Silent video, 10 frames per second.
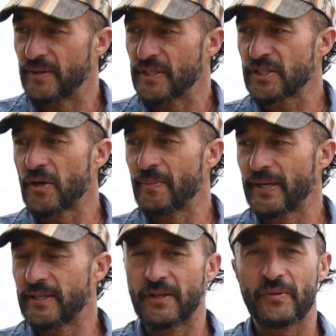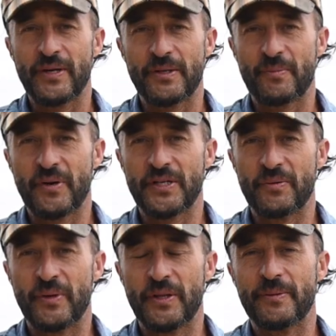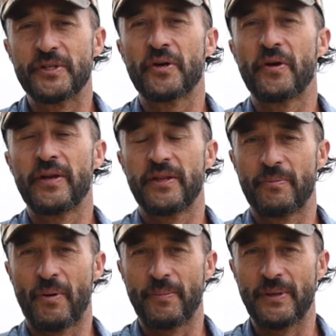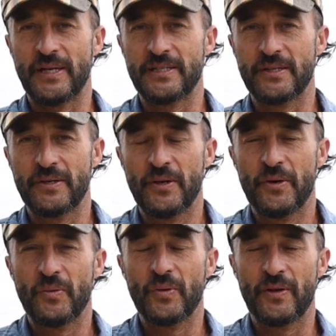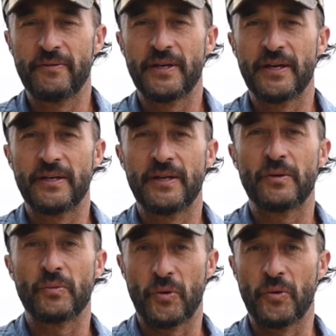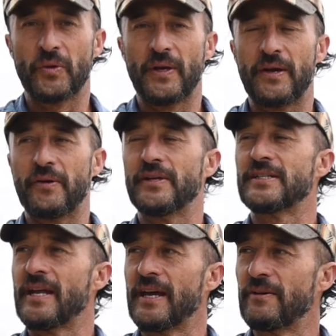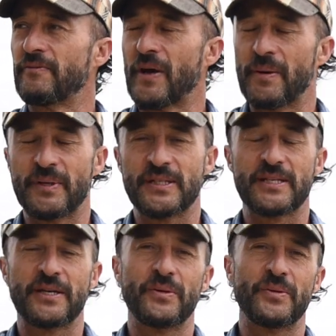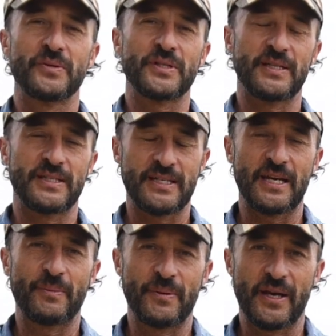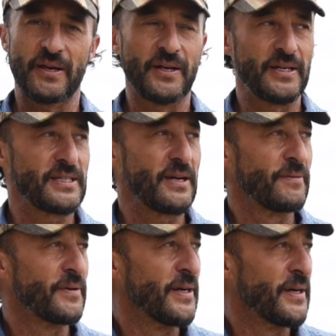just go back to the Great Depression, when the majority of the population were living in rural areas and had farming skills and the setup and that kind of stuff,